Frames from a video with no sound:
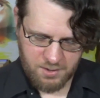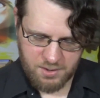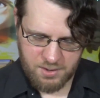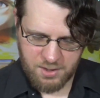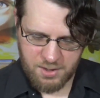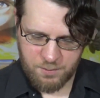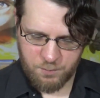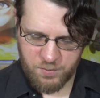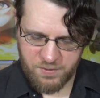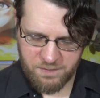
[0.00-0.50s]

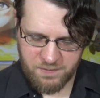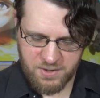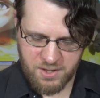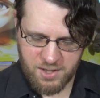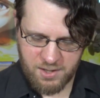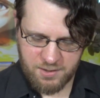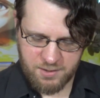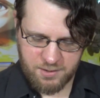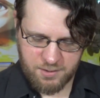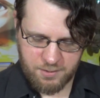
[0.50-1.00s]
Then we've
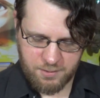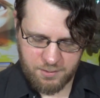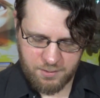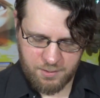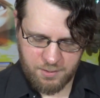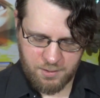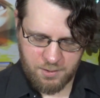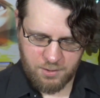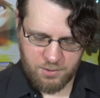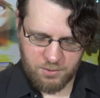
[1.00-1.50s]
got
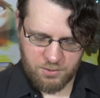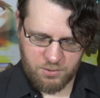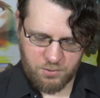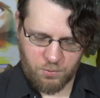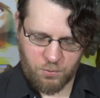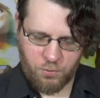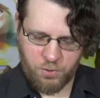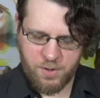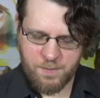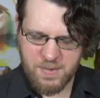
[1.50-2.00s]

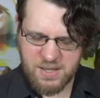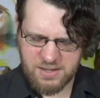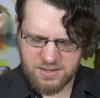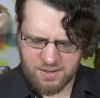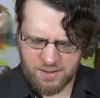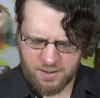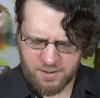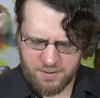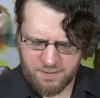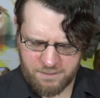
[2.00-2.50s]
Tournament
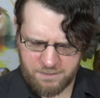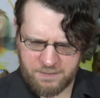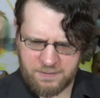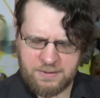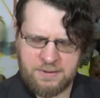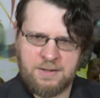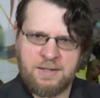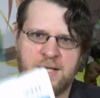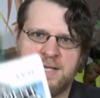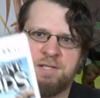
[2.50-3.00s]
of
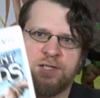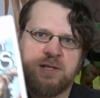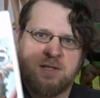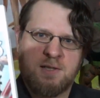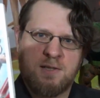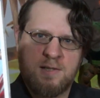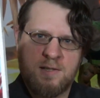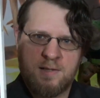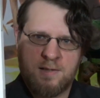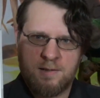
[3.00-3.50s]

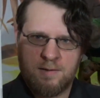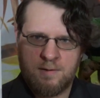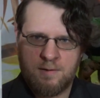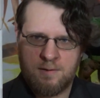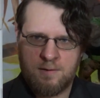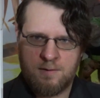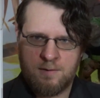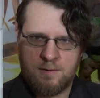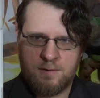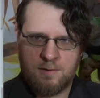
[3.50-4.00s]
Legends
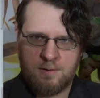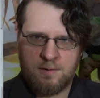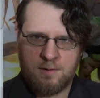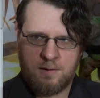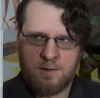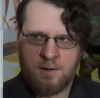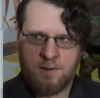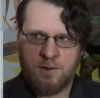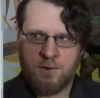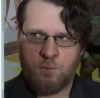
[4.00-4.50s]

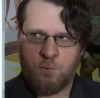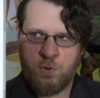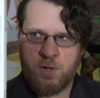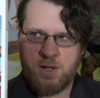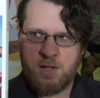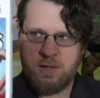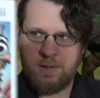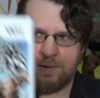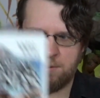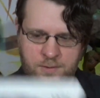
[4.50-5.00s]
on the
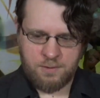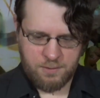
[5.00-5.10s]
Wii.